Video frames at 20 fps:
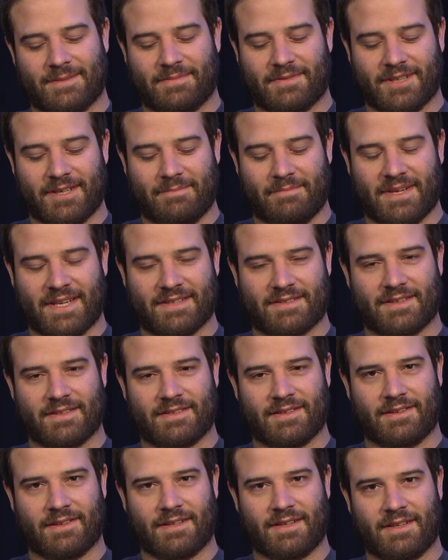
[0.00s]
play bass
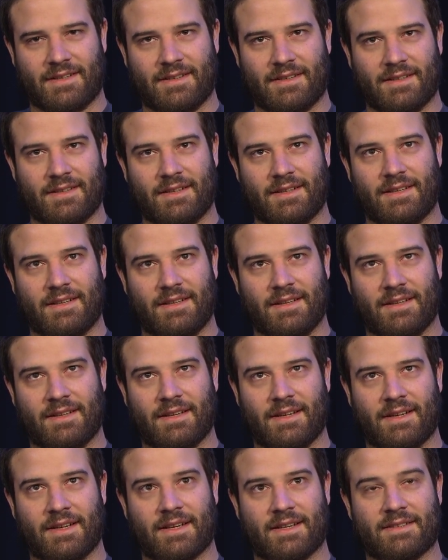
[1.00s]
guitar, and
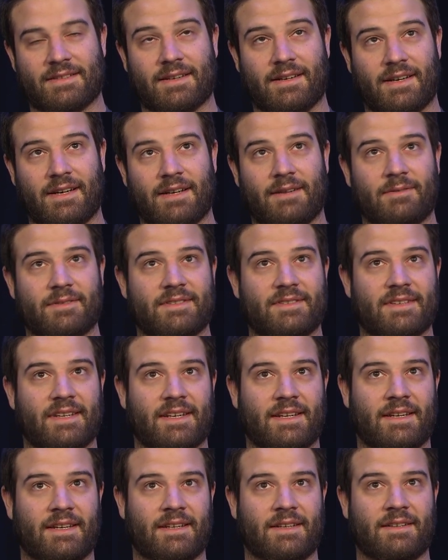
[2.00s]
I guess I would
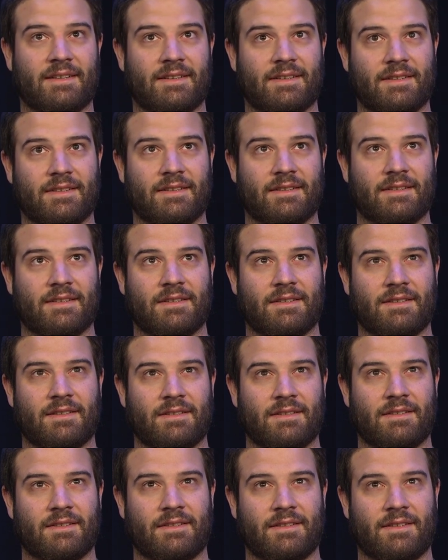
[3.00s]
say
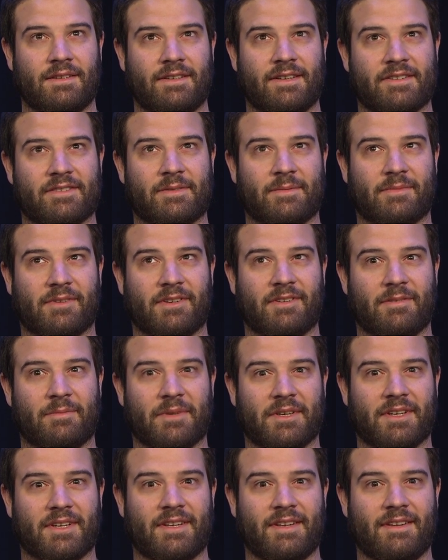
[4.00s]
our ice cream player would
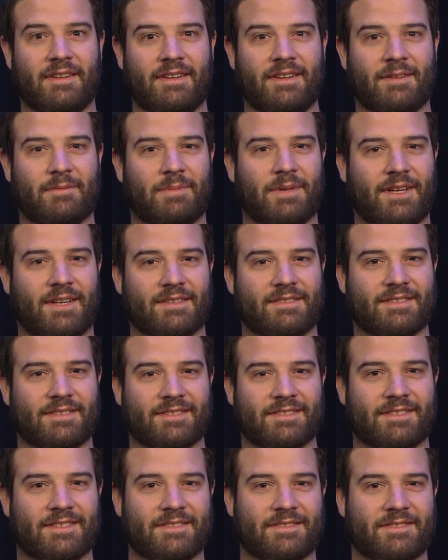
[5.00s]
be Neapolitan,
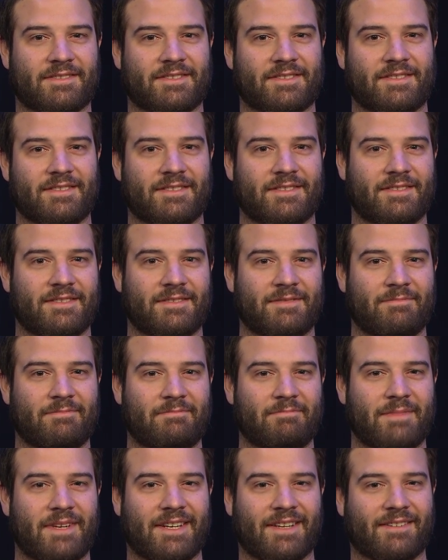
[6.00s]
because there's
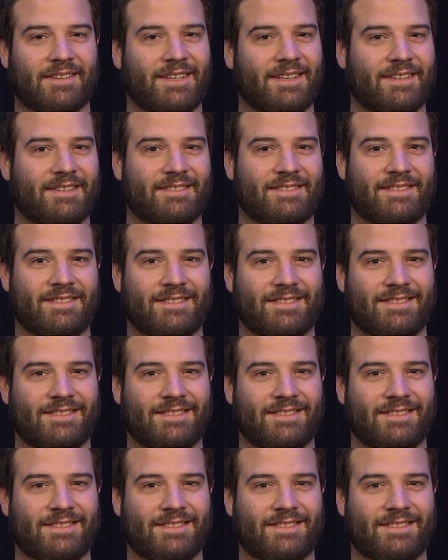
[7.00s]
many layers.